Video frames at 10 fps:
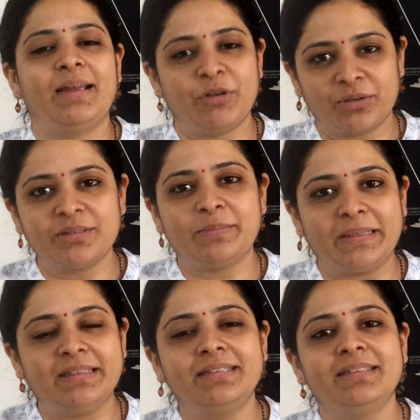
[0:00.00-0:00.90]
I'm Dr.
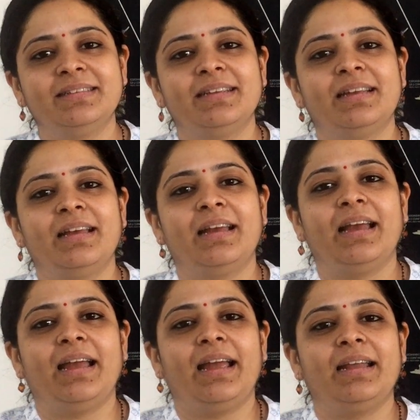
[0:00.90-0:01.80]
Spandan
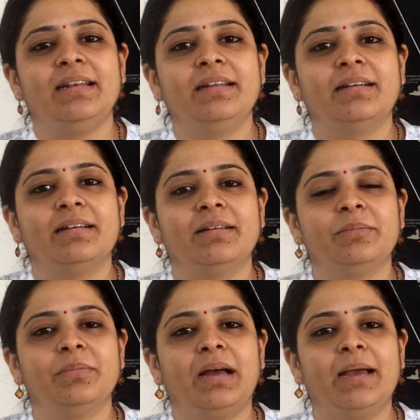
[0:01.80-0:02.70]
and uh,
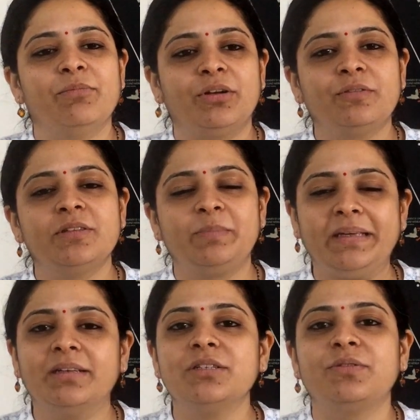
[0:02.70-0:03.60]
I'm one of the
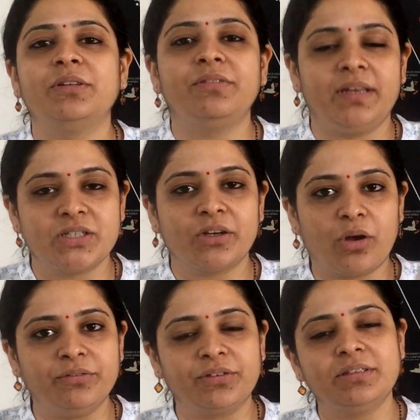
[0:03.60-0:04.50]
speakers for the fascia
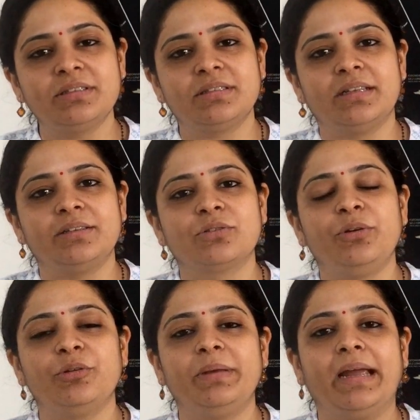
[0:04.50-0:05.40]
conference that is
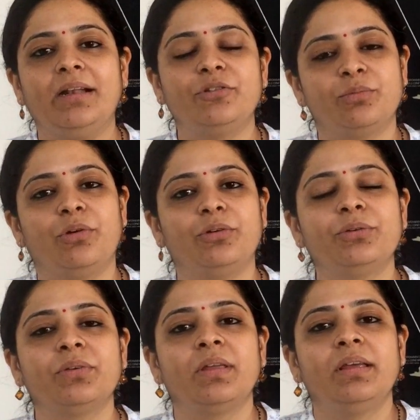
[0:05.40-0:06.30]
going to be held tomorrow.
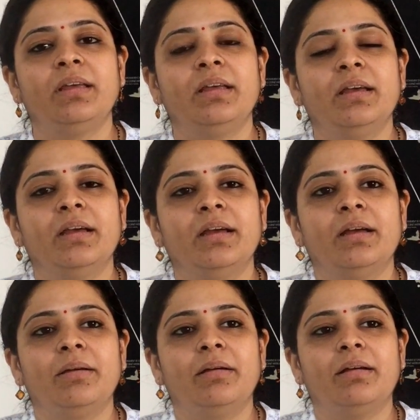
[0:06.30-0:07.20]

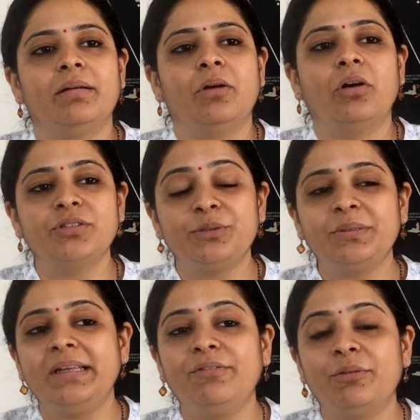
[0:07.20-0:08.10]
Uh,
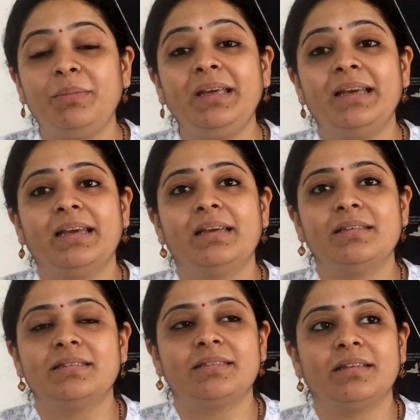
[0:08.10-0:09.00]
osteopathy for me
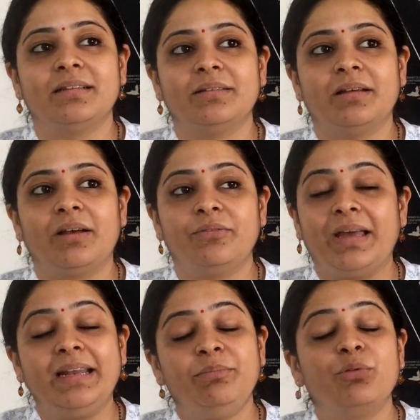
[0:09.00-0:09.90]
is a
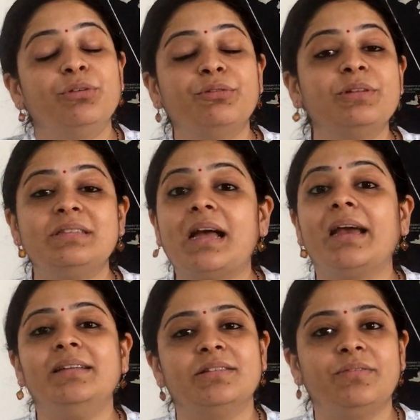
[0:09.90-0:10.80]
very beautiful
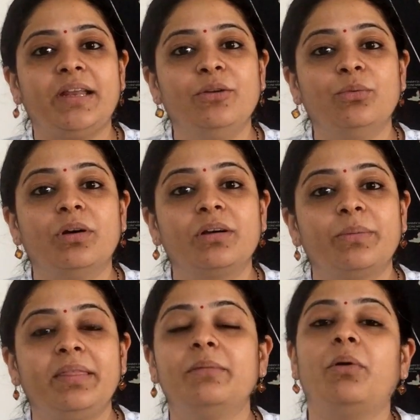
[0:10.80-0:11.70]
science where you work
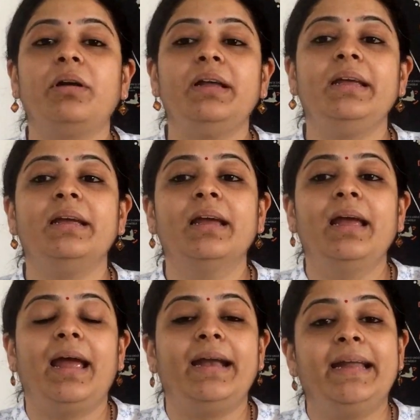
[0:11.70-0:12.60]
with the body
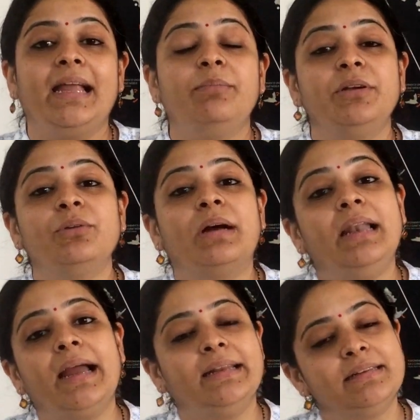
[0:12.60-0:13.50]
and help it to
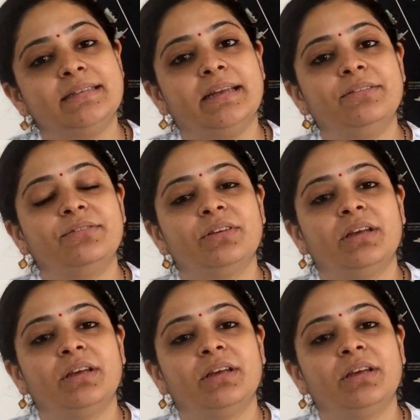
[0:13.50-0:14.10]
align itself.